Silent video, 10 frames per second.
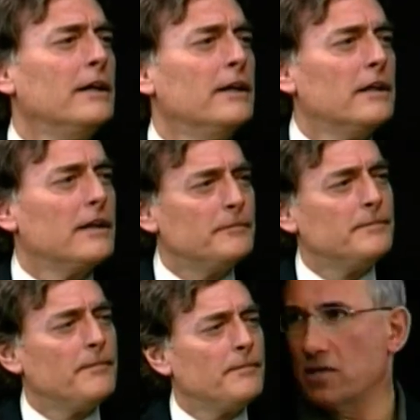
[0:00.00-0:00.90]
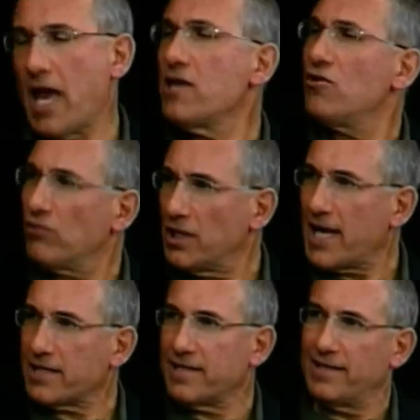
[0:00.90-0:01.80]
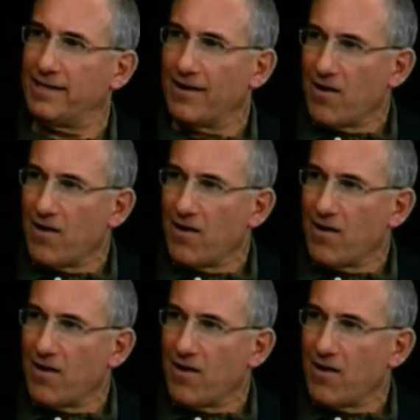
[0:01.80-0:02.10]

Absolutely, absolutely. And you're elected.